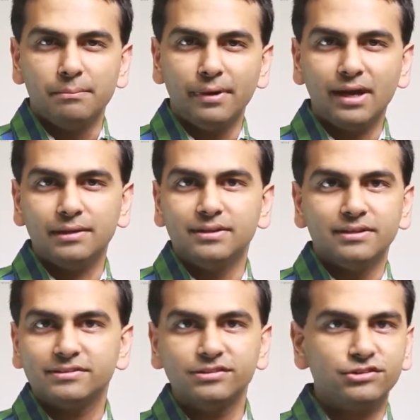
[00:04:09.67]
But
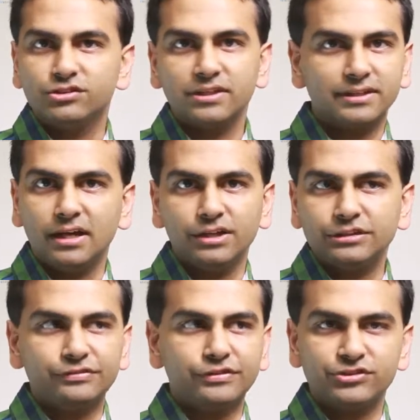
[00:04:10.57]
since your
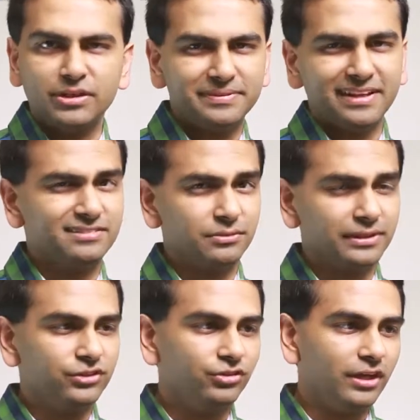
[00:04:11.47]
technology for chips hasn't
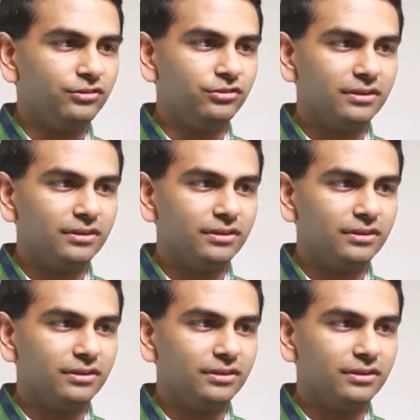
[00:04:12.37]
really changed,